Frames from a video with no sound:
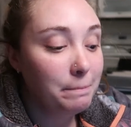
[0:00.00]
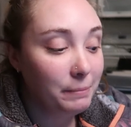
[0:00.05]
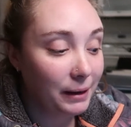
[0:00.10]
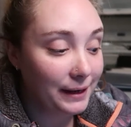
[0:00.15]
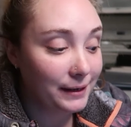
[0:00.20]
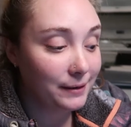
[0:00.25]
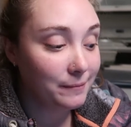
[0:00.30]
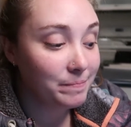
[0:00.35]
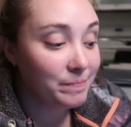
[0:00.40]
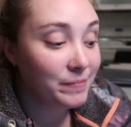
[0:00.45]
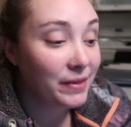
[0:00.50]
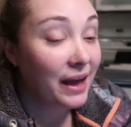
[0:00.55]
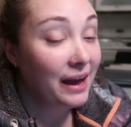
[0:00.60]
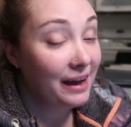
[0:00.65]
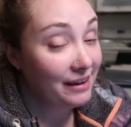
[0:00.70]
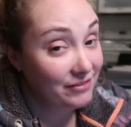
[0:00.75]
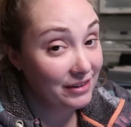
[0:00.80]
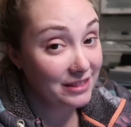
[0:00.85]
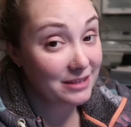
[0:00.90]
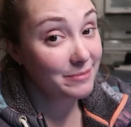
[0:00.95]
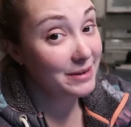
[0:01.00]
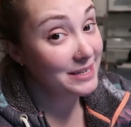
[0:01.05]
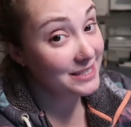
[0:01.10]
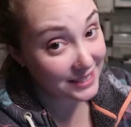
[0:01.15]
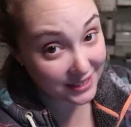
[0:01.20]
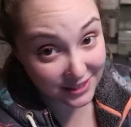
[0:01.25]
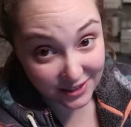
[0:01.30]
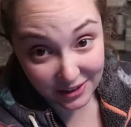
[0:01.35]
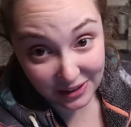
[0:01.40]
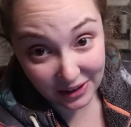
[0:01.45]
But I fed them at
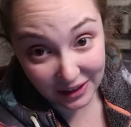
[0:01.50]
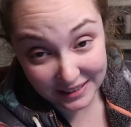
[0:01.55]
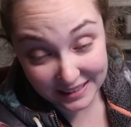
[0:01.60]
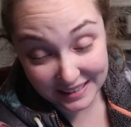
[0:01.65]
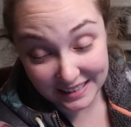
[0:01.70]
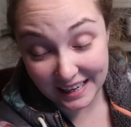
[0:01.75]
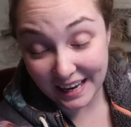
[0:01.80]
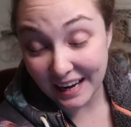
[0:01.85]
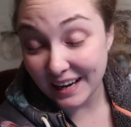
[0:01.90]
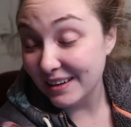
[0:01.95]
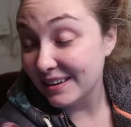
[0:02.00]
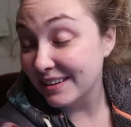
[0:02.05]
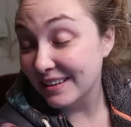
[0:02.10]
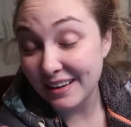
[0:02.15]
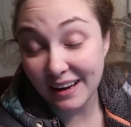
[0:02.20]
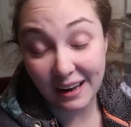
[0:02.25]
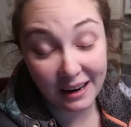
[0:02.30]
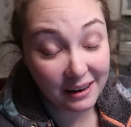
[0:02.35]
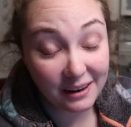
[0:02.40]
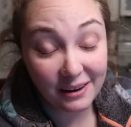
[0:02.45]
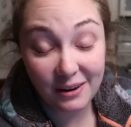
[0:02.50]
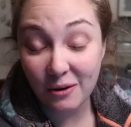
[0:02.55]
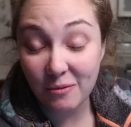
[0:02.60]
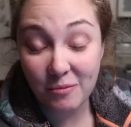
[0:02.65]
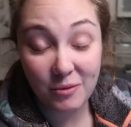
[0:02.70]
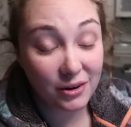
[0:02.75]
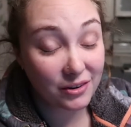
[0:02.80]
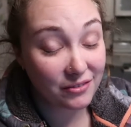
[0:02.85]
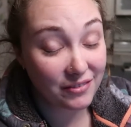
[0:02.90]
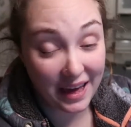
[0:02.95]
6 o'clock today. No
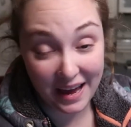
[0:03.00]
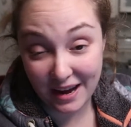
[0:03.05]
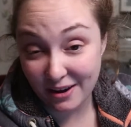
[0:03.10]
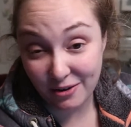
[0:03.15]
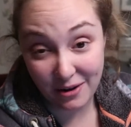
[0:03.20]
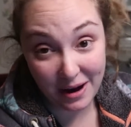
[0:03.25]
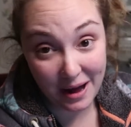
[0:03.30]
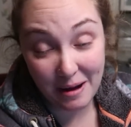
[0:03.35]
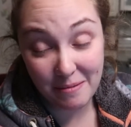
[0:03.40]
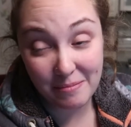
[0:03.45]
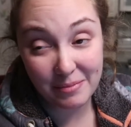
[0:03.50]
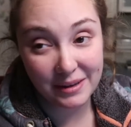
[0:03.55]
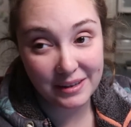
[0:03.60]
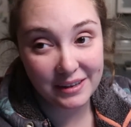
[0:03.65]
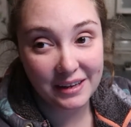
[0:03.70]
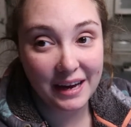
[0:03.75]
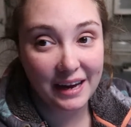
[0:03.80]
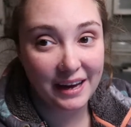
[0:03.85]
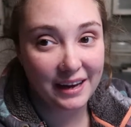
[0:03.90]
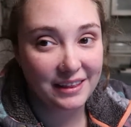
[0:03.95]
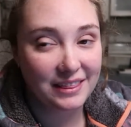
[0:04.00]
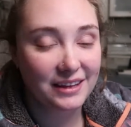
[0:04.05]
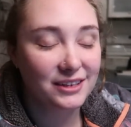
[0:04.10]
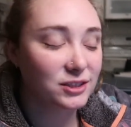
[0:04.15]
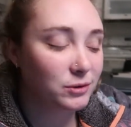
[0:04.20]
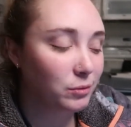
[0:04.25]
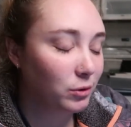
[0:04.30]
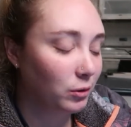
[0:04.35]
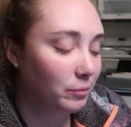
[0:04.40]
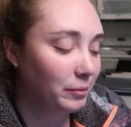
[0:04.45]
more of that crap. And I
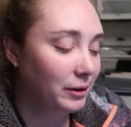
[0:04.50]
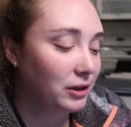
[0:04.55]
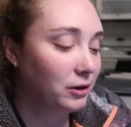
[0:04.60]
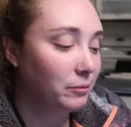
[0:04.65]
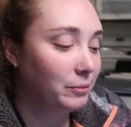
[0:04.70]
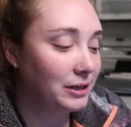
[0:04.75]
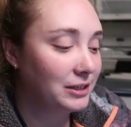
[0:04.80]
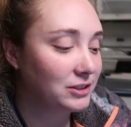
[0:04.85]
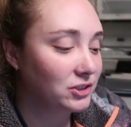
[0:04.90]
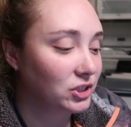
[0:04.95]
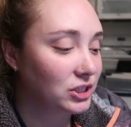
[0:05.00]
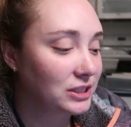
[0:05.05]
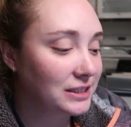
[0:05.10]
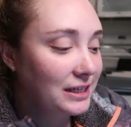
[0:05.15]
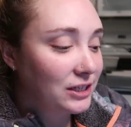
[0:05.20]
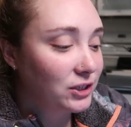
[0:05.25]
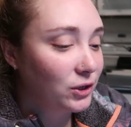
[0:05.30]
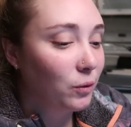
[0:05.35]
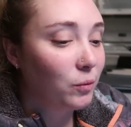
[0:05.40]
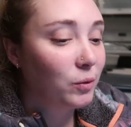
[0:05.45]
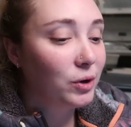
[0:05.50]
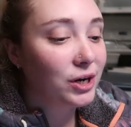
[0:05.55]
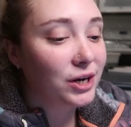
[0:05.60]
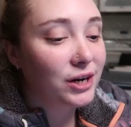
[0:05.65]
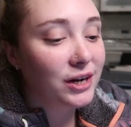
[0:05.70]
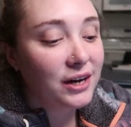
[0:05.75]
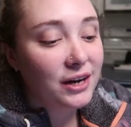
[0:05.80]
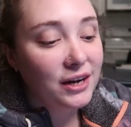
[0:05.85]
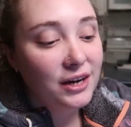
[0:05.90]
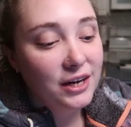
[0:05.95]
think tomorrow will be a little bit easier because I don't
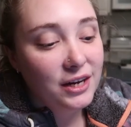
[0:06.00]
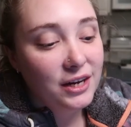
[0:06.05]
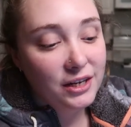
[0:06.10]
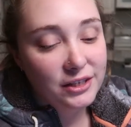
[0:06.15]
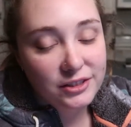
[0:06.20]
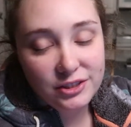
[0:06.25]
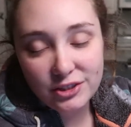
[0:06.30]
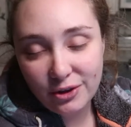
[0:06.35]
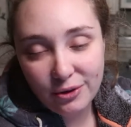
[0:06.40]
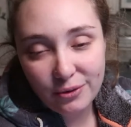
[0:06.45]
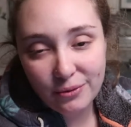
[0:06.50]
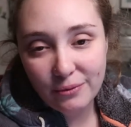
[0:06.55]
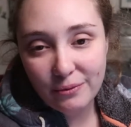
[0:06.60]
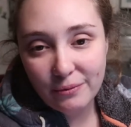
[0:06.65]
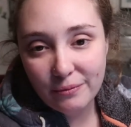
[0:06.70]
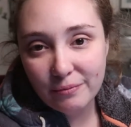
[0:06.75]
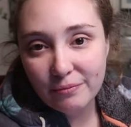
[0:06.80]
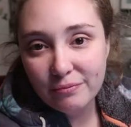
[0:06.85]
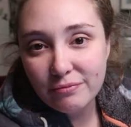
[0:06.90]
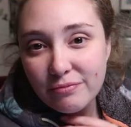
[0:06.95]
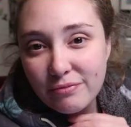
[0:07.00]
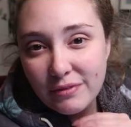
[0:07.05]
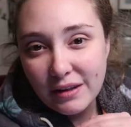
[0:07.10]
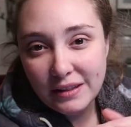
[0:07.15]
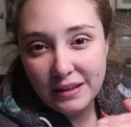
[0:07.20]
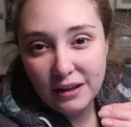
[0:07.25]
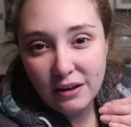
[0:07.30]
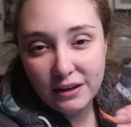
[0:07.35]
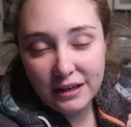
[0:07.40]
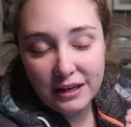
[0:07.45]
work, so
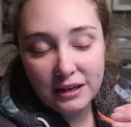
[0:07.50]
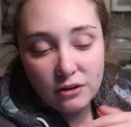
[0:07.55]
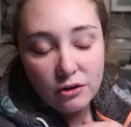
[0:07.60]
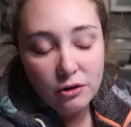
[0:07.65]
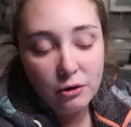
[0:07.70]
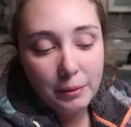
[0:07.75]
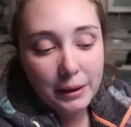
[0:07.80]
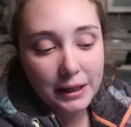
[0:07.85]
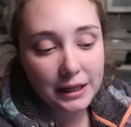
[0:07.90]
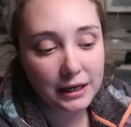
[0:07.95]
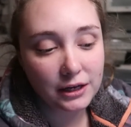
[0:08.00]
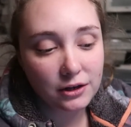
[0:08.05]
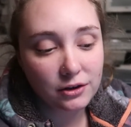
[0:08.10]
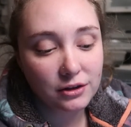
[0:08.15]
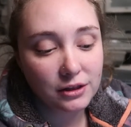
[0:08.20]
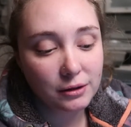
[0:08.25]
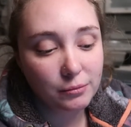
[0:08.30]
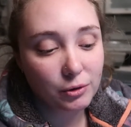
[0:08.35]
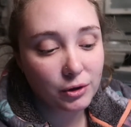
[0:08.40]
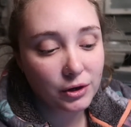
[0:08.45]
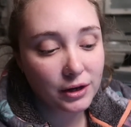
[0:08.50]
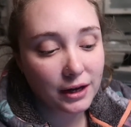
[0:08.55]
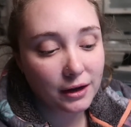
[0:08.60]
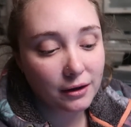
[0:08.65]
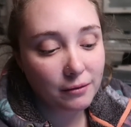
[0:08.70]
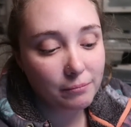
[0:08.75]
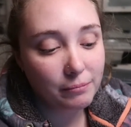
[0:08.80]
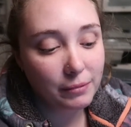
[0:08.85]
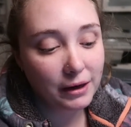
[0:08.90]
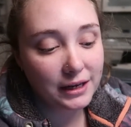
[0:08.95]
then they'll eat a little bit later in the
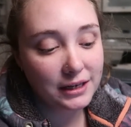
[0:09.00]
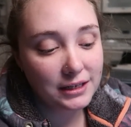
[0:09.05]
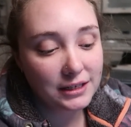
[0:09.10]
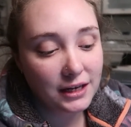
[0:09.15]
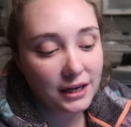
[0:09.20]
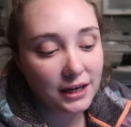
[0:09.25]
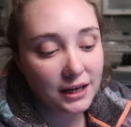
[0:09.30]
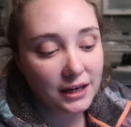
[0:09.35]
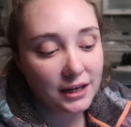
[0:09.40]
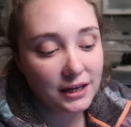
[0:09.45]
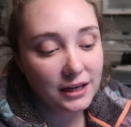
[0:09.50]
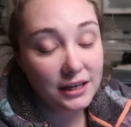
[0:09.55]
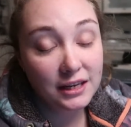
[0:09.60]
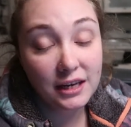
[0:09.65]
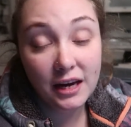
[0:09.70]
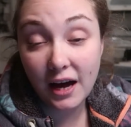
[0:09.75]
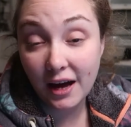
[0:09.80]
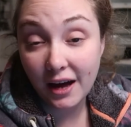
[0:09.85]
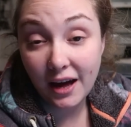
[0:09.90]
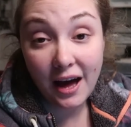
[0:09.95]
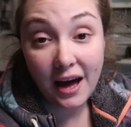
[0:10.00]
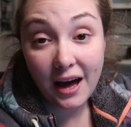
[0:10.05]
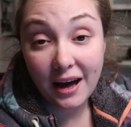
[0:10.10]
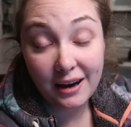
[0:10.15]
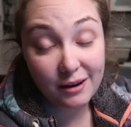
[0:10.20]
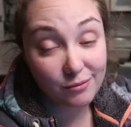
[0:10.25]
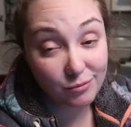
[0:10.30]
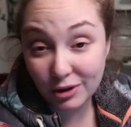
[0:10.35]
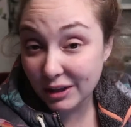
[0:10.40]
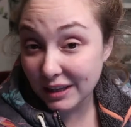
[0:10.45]
morning. But yeah,
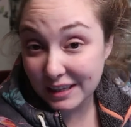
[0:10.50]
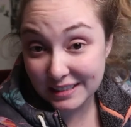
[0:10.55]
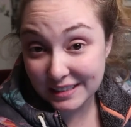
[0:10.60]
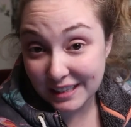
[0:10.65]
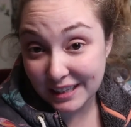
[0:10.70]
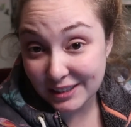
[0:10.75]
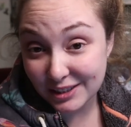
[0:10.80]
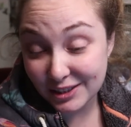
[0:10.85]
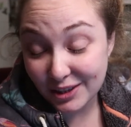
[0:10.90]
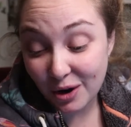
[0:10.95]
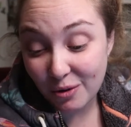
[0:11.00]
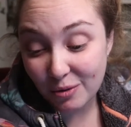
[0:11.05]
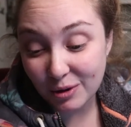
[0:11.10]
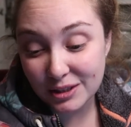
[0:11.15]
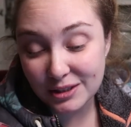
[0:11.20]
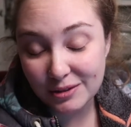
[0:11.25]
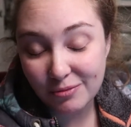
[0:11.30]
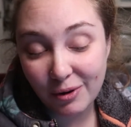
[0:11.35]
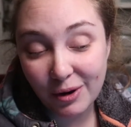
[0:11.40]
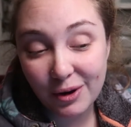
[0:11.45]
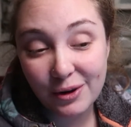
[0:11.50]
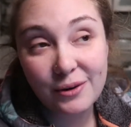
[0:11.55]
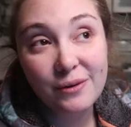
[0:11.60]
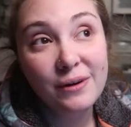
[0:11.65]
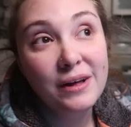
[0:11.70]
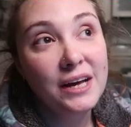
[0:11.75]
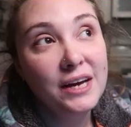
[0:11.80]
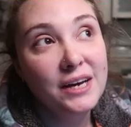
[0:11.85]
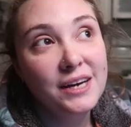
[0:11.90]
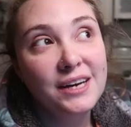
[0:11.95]
I'm really excited to not work
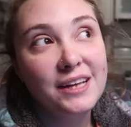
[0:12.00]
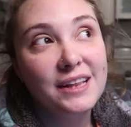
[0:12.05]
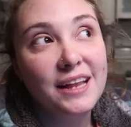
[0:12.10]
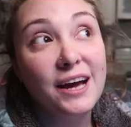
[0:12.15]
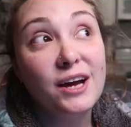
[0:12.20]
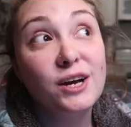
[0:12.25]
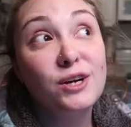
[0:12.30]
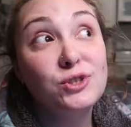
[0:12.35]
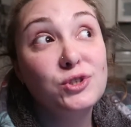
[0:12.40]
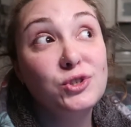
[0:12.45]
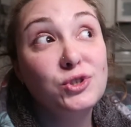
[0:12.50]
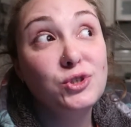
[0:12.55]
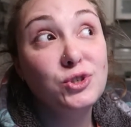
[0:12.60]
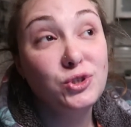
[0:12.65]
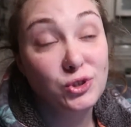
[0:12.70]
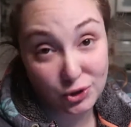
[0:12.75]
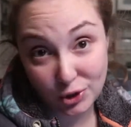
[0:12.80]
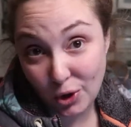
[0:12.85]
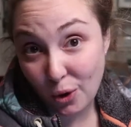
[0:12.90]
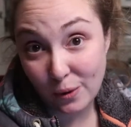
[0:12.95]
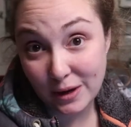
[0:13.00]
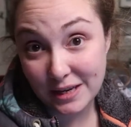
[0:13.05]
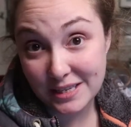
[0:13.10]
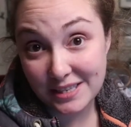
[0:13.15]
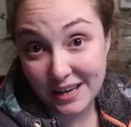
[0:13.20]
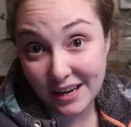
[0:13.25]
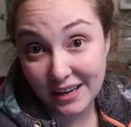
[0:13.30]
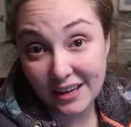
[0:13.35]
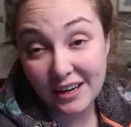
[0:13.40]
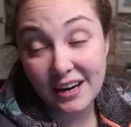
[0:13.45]
tomorrow. Like, so
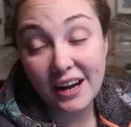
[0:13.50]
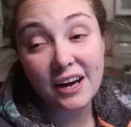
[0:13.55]
excited.